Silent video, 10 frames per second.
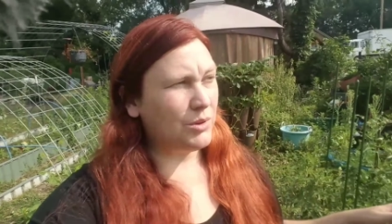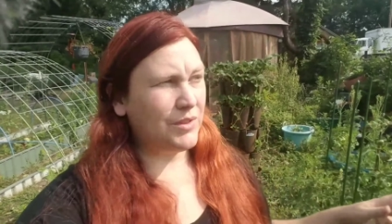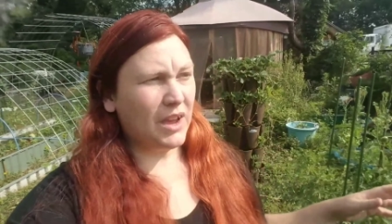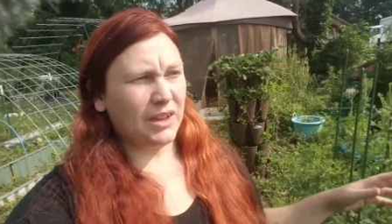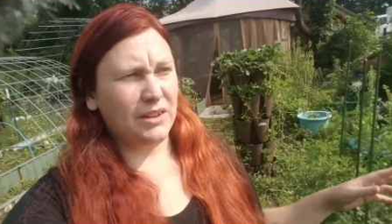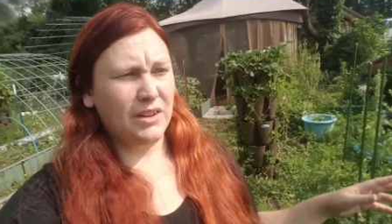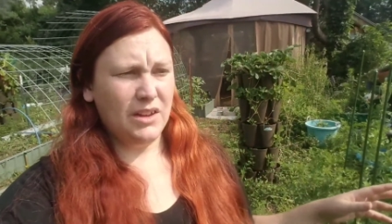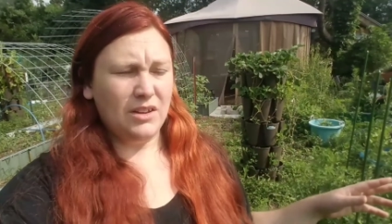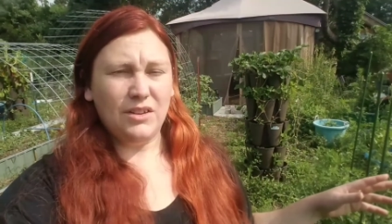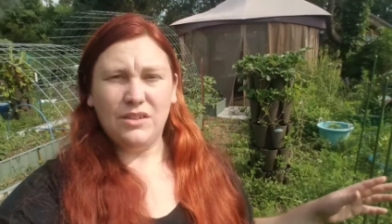We've had
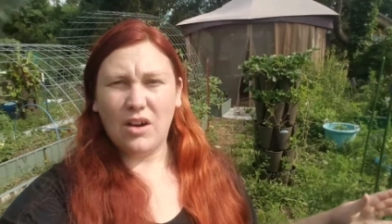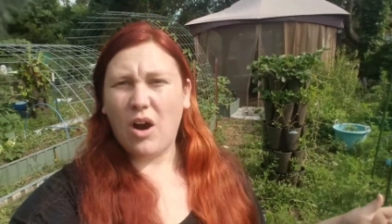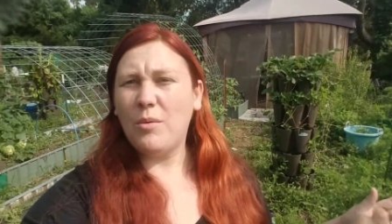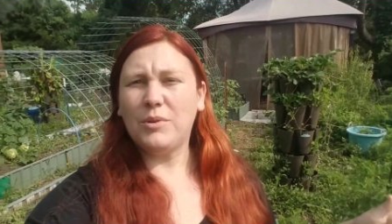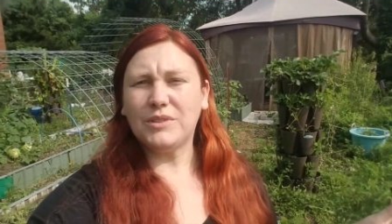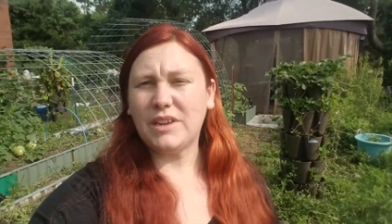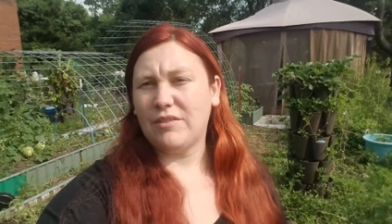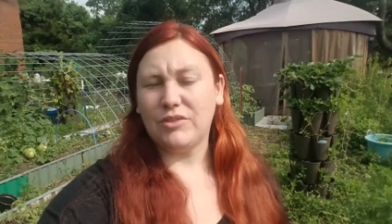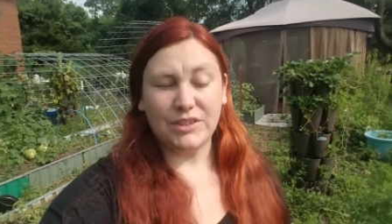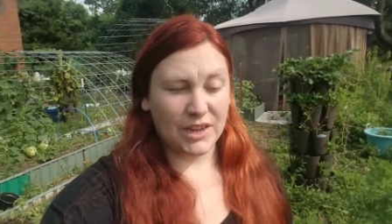almost
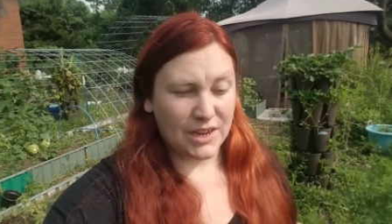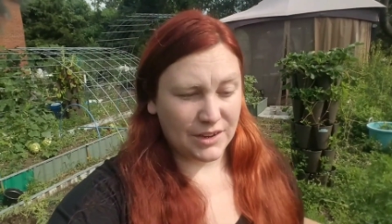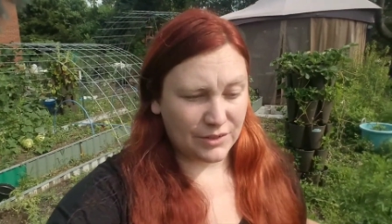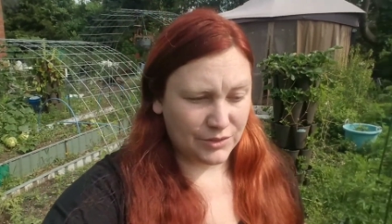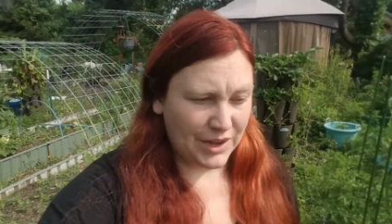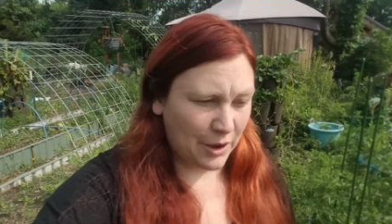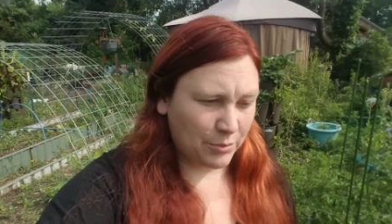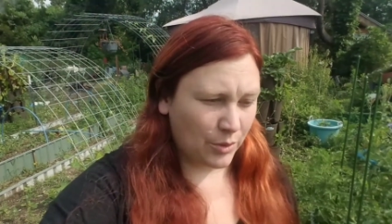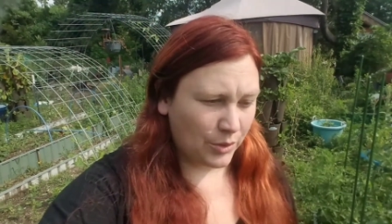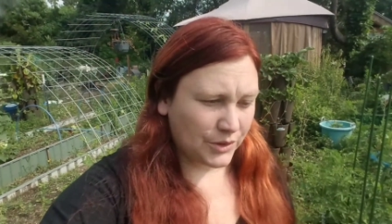every day
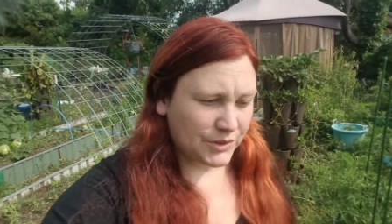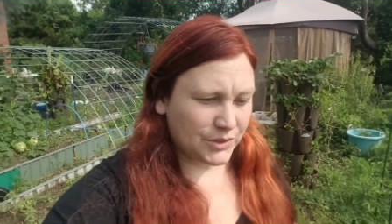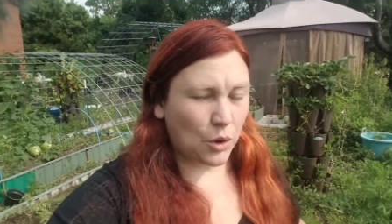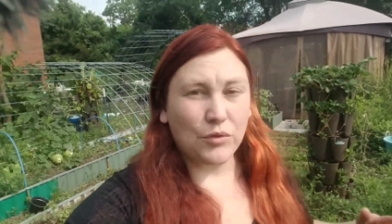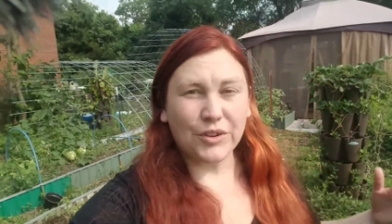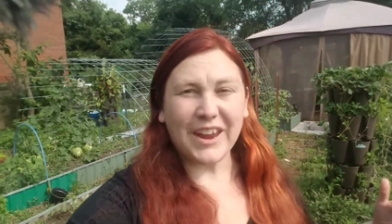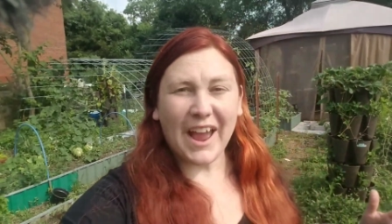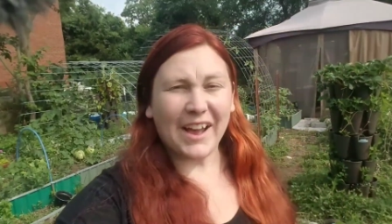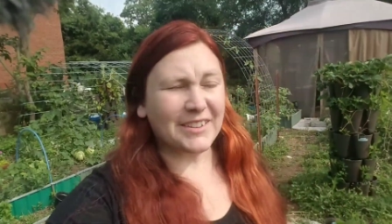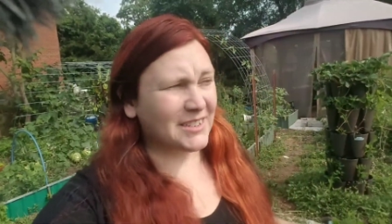downpours,
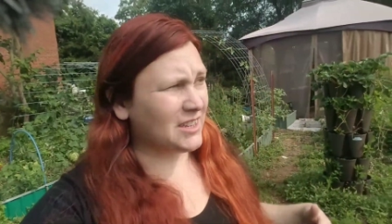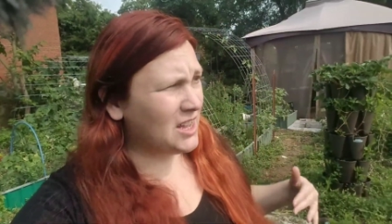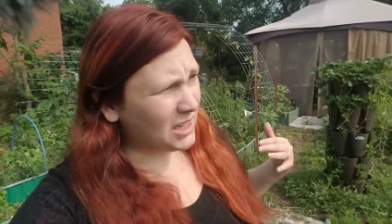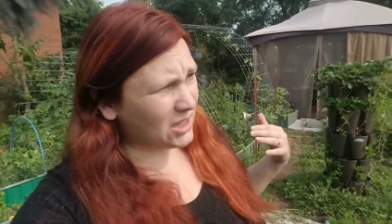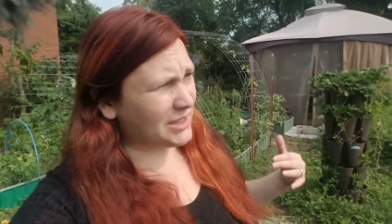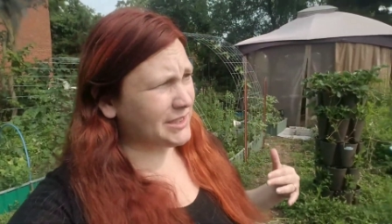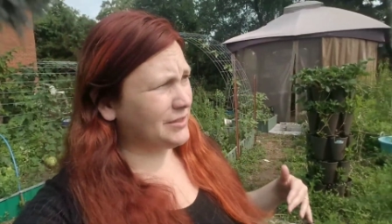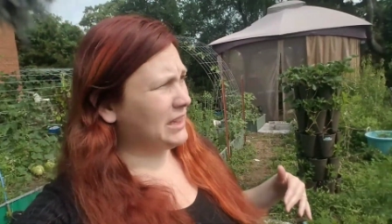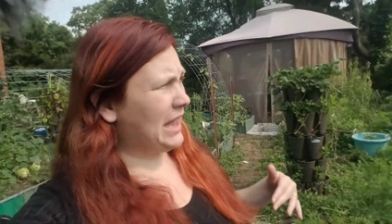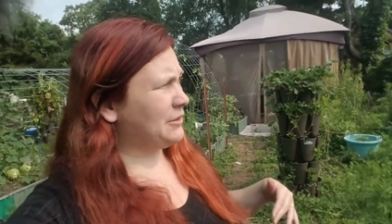overcast, lots
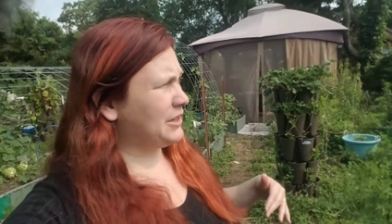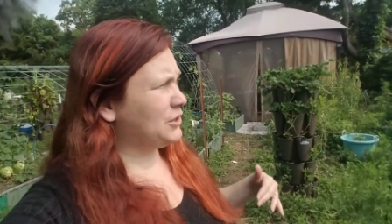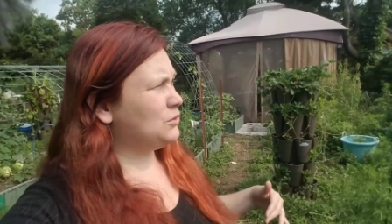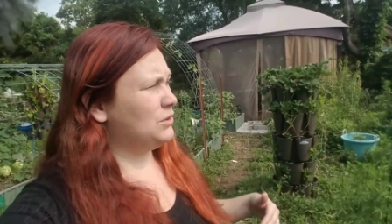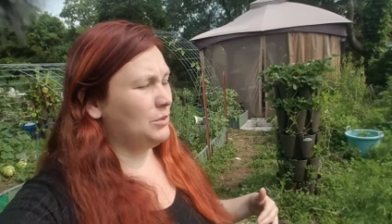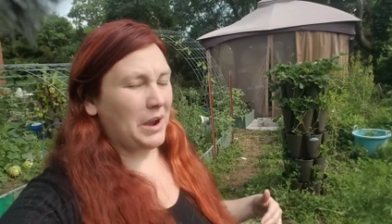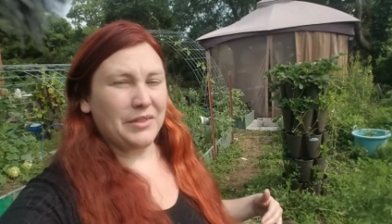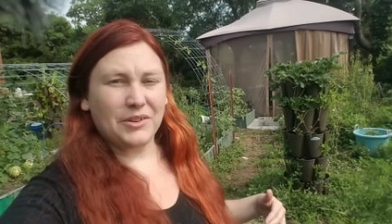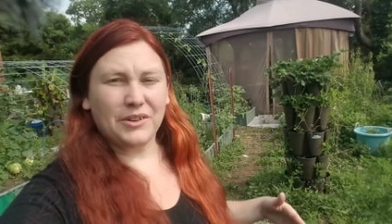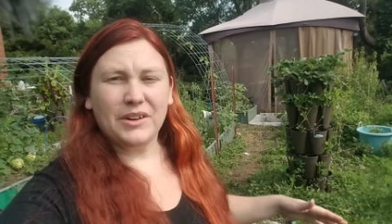of cloudy, cool
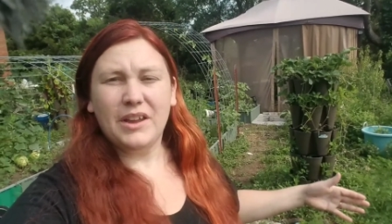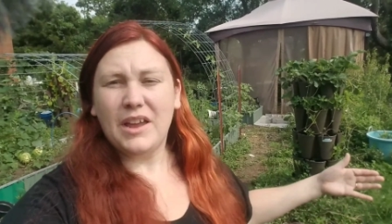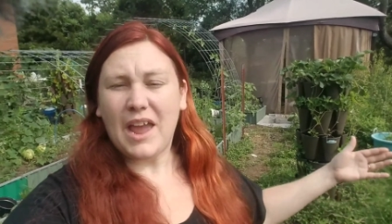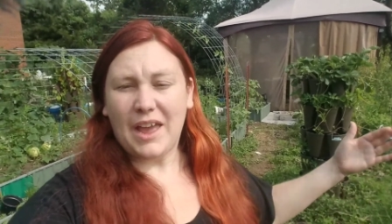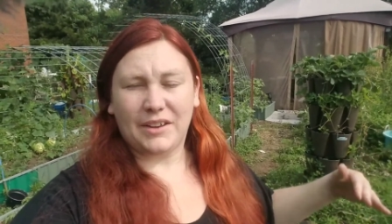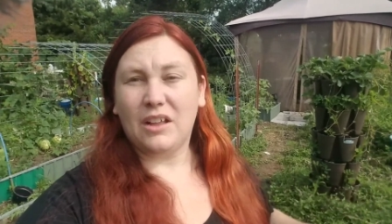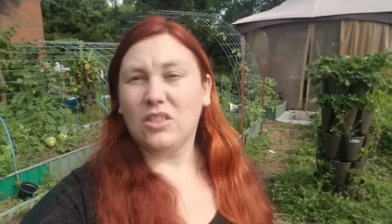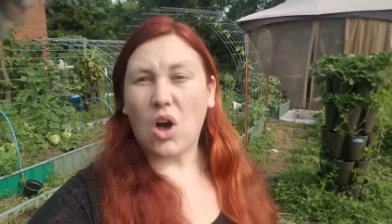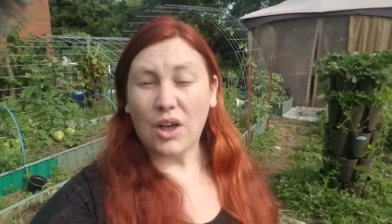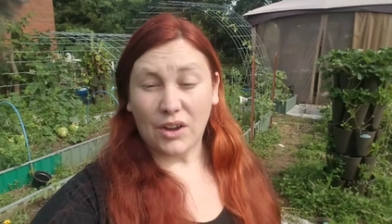weather, and a
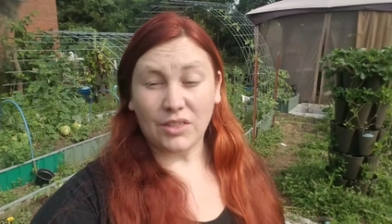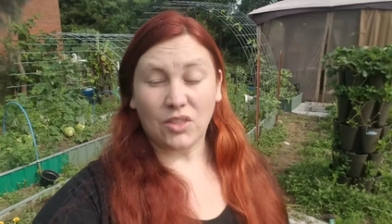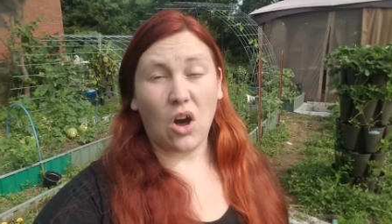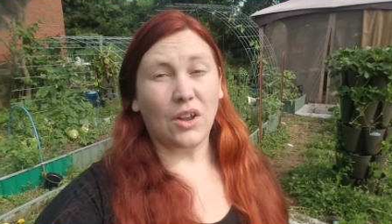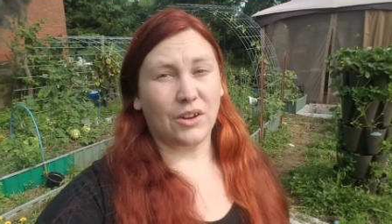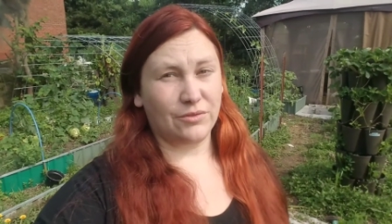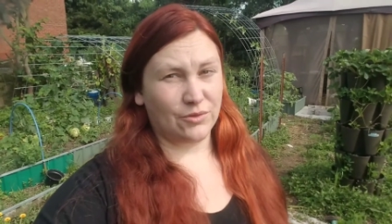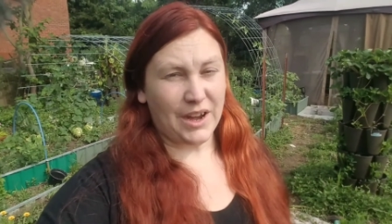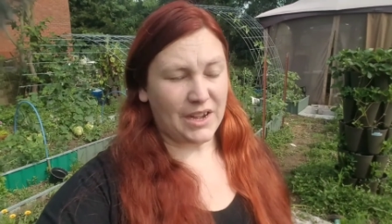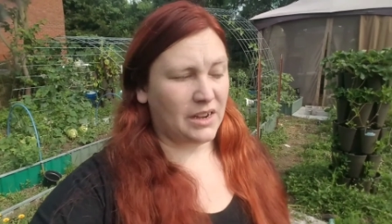lot of
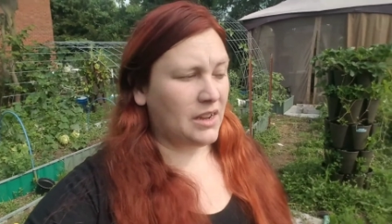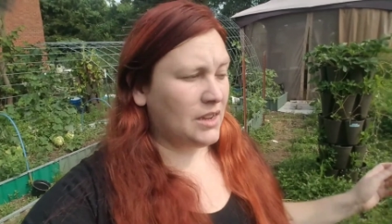rain.